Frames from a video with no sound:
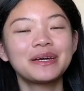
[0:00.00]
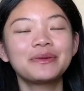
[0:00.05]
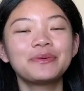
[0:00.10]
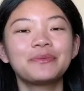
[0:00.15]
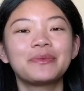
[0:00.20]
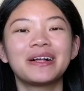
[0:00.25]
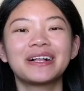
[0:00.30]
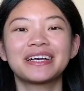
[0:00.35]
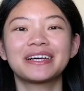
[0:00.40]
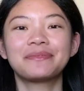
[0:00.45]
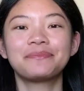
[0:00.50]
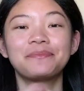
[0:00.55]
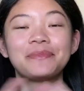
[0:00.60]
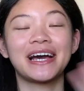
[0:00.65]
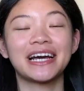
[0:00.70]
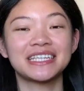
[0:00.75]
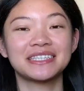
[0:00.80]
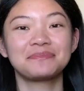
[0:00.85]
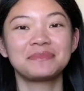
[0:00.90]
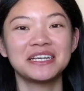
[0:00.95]
welcome
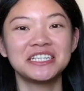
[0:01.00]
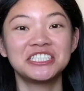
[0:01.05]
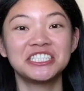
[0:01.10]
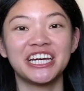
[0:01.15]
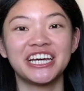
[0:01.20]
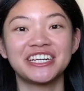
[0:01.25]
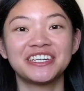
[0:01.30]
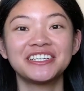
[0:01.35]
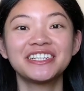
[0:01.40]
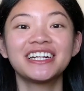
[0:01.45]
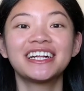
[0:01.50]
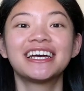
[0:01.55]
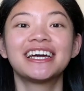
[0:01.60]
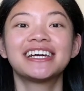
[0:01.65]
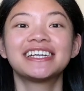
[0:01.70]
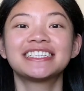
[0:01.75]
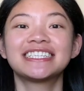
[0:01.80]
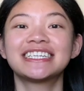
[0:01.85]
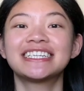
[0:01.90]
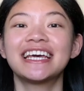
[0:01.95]
back to my channel.
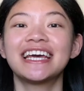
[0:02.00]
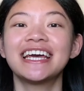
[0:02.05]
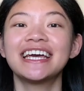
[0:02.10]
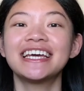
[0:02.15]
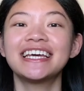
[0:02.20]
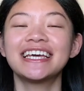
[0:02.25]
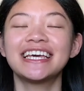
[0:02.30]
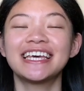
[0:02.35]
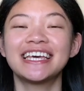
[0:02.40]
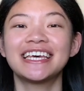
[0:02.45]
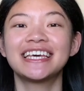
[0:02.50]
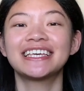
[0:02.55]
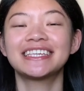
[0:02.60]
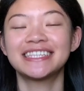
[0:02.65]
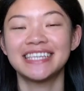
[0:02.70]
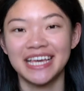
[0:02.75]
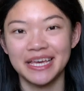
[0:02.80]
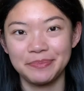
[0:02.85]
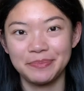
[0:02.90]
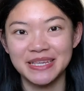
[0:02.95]
Today is
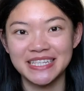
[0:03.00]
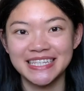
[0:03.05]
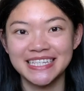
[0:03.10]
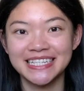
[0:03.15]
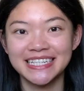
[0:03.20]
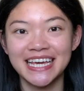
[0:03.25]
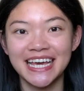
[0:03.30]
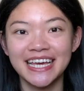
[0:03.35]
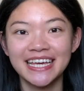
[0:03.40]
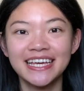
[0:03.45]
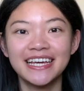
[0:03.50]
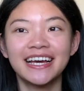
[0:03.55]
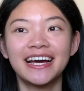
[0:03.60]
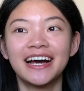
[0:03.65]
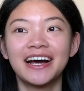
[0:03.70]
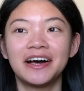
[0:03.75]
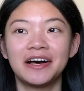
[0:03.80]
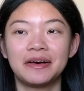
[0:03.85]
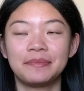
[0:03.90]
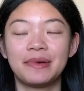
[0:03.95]
a busy day.
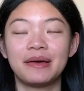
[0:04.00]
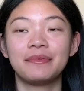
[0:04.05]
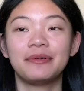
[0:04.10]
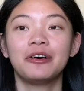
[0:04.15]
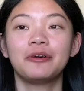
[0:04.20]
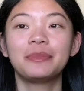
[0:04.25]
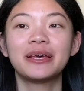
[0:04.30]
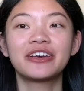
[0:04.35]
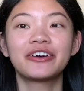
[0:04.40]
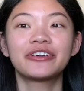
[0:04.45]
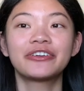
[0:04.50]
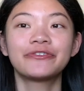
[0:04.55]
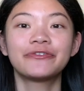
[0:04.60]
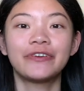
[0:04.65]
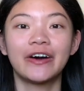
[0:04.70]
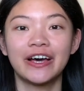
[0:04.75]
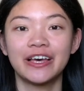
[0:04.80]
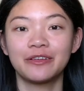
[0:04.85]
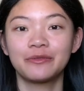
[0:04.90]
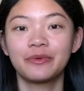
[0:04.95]
Um, I'm helping on a
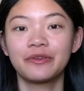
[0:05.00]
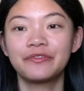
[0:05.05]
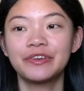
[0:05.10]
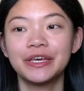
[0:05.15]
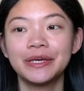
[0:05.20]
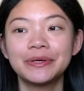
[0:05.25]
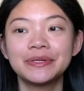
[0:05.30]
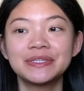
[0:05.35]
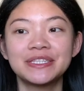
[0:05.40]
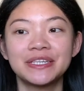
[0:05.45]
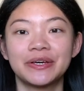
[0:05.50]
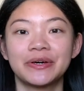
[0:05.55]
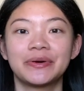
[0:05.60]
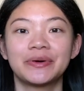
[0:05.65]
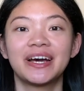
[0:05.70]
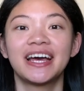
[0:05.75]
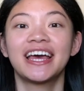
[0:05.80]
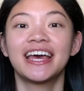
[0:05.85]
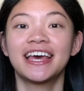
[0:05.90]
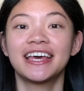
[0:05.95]
file review, so
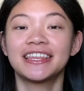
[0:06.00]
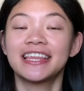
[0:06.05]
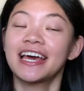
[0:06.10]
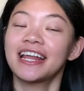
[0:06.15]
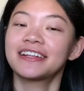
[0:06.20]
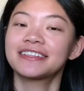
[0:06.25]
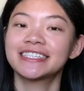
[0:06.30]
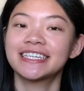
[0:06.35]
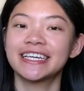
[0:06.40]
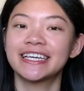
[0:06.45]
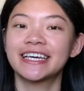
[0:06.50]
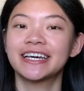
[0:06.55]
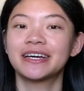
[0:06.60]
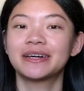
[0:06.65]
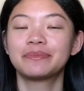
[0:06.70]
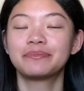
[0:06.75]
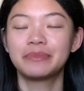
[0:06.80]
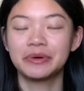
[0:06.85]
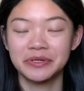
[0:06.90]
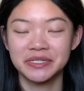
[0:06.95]
that'll take
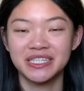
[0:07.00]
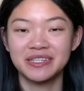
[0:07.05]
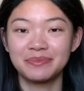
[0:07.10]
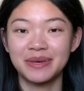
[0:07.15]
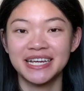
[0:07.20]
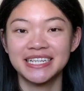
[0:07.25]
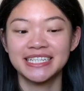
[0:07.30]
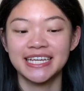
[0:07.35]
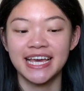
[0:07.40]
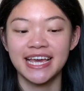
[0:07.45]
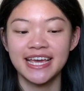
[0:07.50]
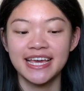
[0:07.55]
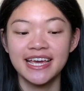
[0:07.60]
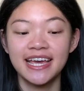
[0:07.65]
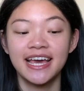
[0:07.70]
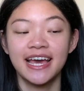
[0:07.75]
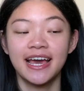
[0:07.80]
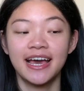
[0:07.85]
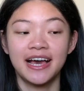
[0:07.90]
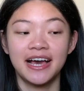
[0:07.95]
up most of my day.
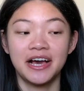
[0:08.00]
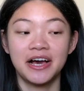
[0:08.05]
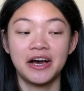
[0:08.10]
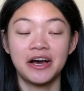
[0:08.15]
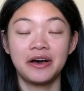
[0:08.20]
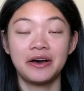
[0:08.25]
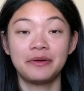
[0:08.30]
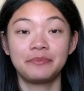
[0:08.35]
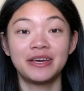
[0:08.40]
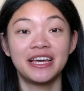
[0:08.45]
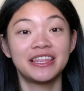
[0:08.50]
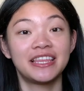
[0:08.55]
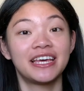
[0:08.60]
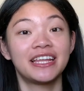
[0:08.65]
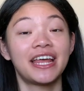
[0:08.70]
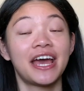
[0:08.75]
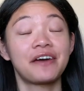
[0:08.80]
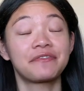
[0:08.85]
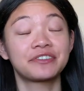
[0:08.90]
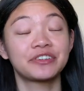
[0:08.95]
Um, and then
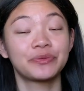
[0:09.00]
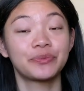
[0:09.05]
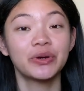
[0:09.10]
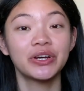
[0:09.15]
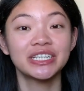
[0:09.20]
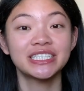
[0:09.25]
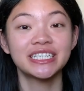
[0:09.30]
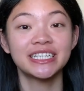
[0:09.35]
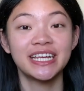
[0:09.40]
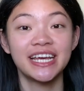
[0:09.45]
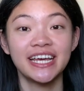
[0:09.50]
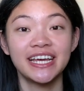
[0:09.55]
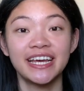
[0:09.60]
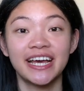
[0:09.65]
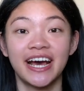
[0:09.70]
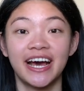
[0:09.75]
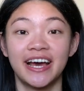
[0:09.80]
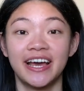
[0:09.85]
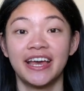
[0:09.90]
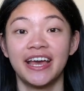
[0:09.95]
after work today,
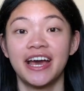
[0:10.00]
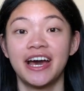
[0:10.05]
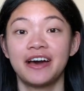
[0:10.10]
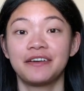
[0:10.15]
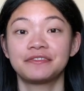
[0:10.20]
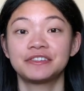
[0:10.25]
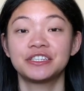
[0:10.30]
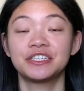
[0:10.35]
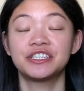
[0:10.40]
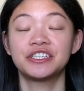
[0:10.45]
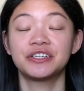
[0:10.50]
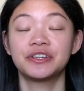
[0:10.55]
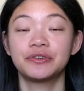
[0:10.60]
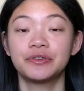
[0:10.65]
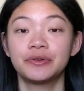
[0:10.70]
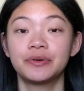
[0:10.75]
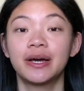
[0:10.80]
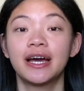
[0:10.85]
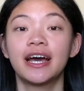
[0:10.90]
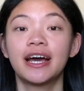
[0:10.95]
I have to
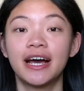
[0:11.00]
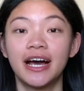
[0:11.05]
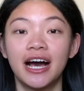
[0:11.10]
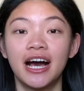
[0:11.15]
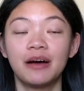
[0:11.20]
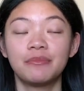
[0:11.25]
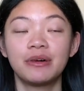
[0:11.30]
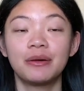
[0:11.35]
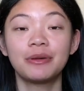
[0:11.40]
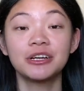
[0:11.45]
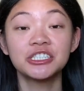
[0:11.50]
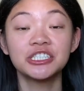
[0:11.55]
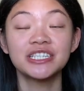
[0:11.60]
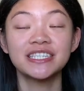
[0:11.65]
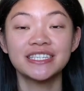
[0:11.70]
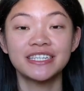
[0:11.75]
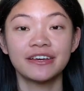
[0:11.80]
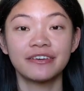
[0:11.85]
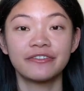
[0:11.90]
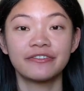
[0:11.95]
do um, a bunch of
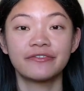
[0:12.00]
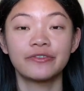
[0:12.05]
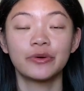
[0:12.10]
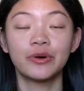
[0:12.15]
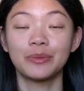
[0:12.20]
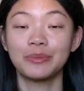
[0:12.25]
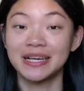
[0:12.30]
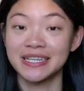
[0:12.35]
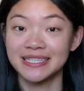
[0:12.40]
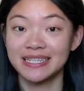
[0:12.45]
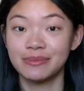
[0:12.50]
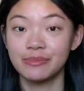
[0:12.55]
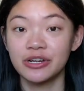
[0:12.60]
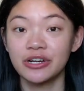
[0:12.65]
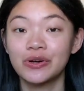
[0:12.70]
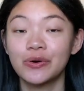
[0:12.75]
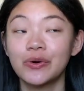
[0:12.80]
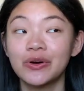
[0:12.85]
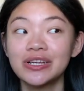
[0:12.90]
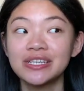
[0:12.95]
stuff for my summer
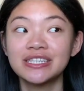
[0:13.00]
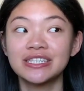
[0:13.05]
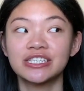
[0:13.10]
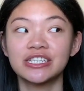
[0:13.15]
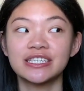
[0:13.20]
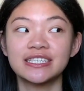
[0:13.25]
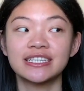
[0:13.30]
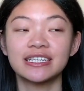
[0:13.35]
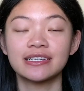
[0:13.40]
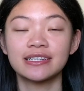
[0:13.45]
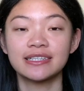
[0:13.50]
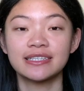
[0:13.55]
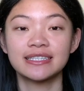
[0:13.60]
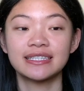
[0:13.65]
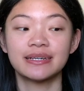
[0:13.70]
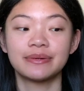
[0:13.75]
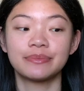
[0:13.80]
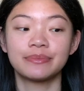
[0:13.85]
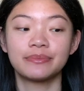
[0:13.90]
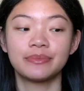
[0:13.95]
course, just some,
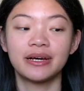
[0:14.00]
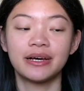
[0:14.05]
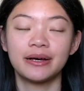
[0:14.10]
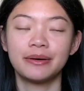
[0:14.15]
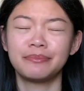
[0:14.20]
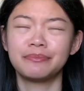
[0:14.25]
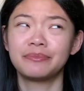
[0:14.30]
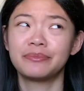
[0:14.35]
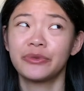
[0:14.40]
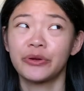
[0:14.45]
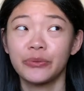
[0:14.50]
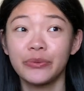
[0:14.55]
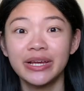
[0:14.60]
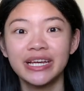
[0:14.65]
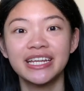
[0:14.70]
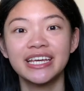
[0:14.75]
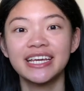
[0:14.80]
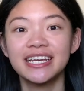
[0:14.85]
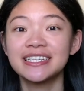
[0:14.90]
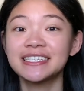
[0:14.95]
some um,
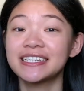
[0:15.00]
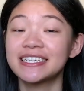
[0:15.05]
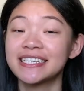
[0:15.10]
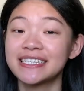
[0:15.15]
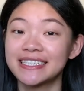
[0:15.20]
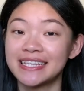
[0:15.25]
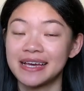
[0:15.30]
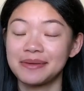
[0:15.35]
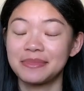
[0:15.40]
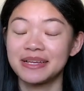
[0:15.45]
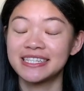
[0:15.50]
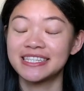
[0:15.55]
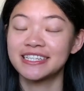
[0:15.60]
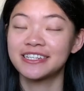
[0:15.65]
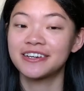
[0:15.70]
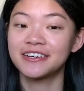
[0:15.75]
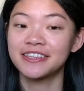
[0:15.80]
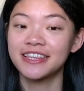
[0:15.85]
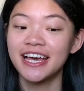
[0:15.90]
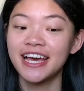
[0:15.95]
readings and assignments and
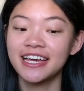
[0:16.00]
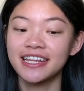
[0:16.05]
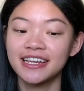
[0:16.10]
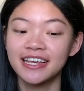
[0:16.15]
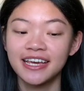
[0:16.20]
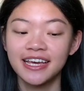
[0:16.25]
all that.